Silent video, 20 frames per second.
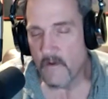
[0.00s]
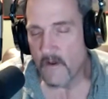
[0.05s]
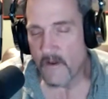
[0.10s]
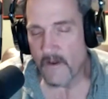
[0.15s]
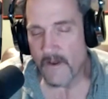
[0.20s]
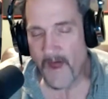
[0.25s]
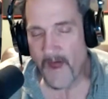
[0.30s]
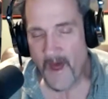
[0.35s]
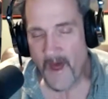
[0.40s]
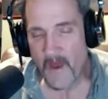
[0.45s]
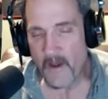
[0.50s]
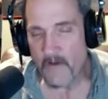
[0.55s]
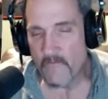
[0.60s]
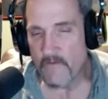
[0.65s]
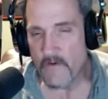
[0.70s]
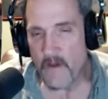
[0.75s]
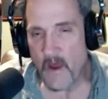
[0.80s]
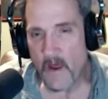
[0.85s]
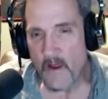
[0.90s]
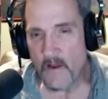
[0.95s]
lot of
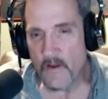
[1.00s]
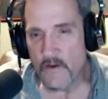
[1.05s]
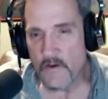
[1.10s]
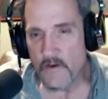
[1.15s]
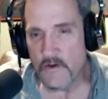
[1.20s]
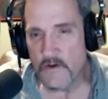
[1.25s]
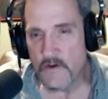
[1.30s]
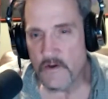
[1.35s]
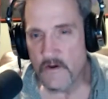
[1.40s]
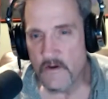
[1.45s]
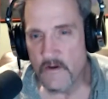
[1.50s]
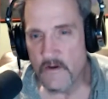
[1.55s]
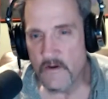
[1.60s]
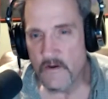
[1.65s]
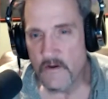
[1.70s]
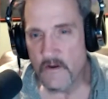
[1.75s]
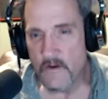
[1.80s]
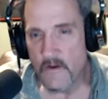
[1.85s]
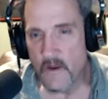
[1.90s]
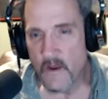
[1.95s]
knowledge.
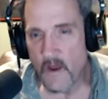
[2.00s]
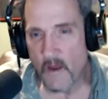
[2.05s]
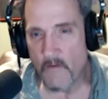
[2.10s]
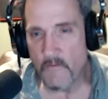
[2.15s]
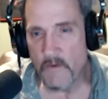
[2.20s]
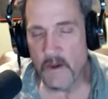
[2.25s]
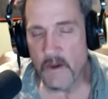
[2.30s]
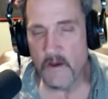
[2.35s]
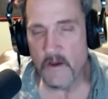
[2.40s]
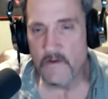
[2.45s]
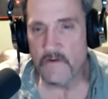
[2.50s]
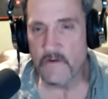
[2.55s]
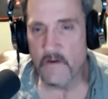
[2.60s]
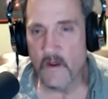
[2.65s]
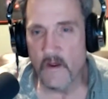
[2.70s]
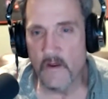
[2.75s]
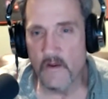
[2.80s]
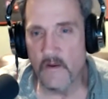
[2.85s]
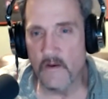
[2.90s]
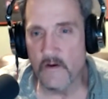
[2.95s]
I mean, it's
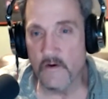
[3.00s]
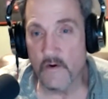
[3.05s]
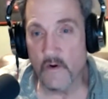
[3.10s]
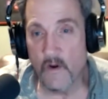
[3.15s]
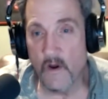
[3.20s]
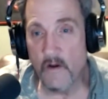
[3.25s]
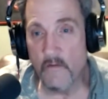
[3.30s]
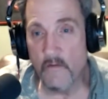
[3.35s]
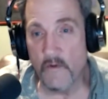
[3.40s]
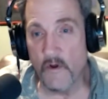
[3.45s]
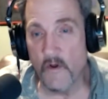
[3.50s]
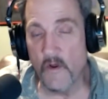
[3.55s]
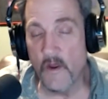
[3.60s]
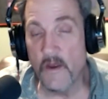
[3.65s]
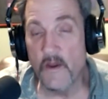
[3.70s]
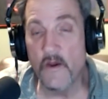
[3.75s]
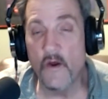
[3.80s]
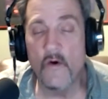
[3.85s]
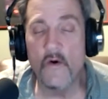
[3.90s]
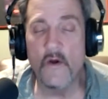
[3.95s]
incredible.
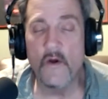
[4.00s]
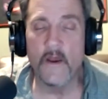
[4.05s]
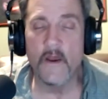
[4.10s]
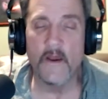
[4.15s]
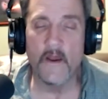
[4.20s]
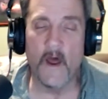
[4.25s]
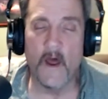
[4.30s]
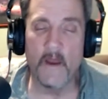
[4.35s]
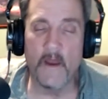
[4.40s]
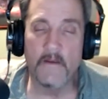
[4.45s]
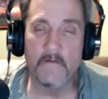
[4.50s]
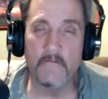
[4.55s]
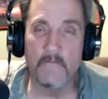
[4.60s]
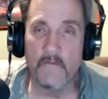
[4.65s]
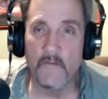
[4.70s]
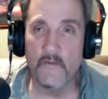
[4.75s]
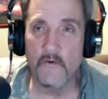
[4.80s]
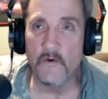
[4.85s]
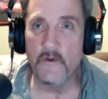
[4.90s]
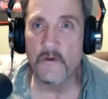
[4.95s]
And I
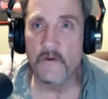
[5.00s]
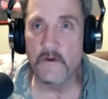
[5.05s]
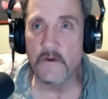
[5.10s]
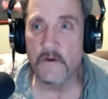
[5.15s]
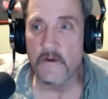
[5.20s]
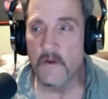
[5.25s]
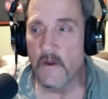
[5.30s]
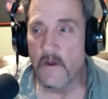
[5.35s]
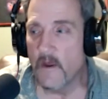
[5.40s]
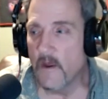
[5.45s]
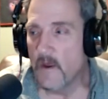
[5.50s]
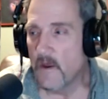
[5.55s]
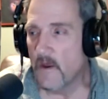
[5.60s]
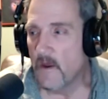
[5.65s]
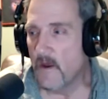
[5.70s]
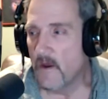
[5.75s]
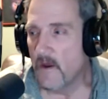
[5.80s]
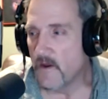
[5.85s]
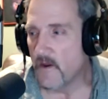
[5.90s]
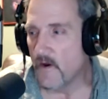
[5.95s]
really,
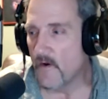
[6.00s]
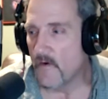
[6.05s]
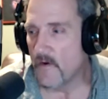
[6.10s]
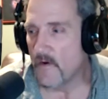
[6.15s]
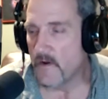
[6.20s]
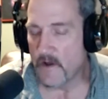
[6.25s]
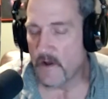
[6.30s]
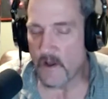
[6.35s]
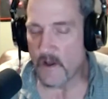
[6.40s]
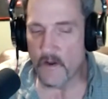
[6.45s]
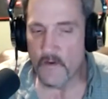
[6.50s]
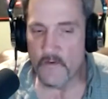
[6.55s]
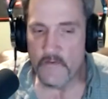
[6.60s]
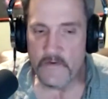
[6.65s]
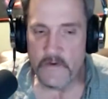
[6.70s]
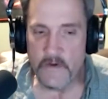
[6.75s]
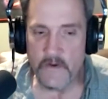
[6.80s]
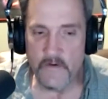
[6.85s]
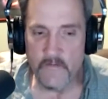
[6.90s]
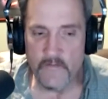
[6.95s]
in
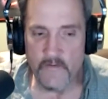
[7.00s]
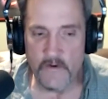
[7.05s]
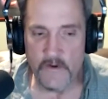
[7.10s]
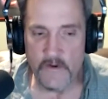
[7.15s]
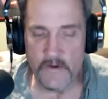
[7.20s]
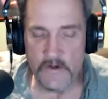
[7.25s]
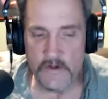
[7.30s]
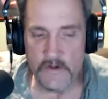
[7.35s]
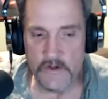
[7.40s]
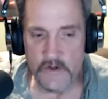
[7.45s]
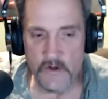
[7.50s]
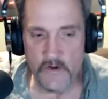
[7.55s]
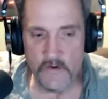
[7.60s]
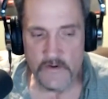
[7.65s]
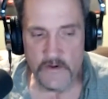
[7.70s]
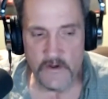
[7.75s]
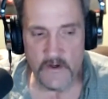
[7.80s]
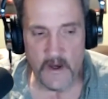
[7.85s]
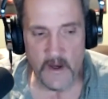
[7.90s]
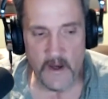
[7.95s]
closing for this show
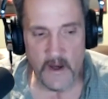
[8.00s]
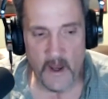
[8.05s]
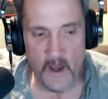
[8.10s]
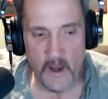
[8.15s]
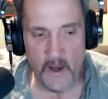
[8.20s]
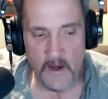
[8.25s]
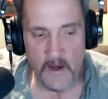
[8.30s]
today,